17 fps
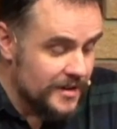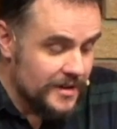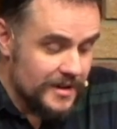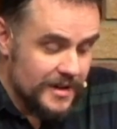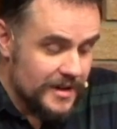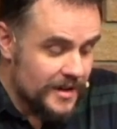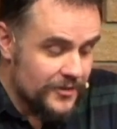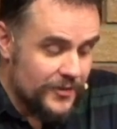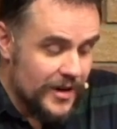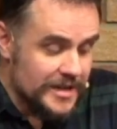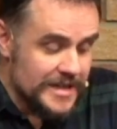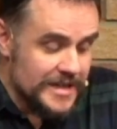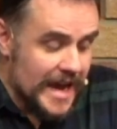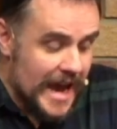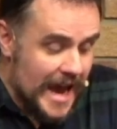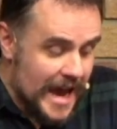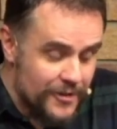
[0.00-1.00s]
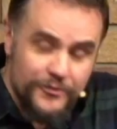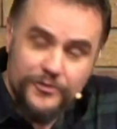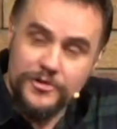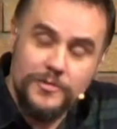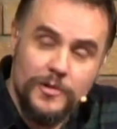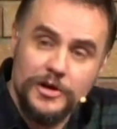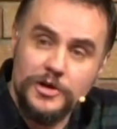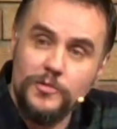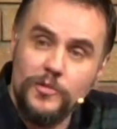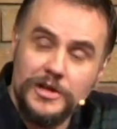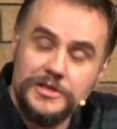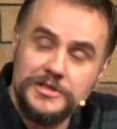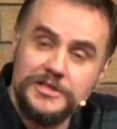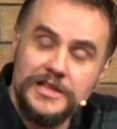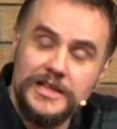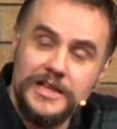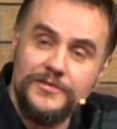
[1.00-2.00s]
in fact, everyone who wants
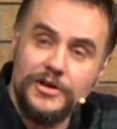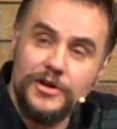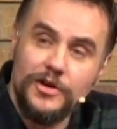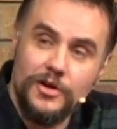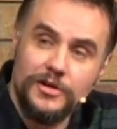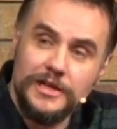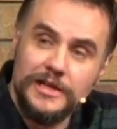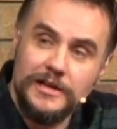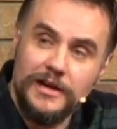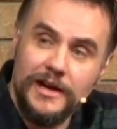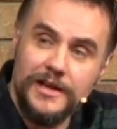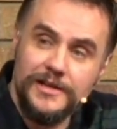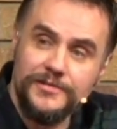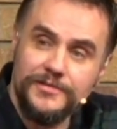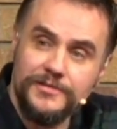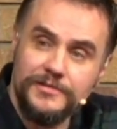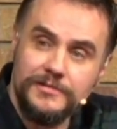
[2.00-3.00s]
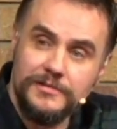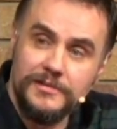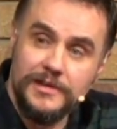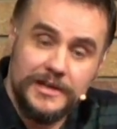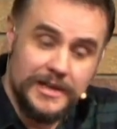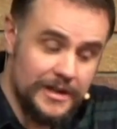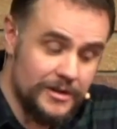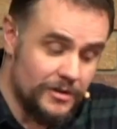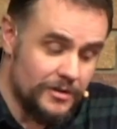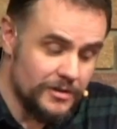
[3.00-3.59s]
to live a godly life, like Enoch,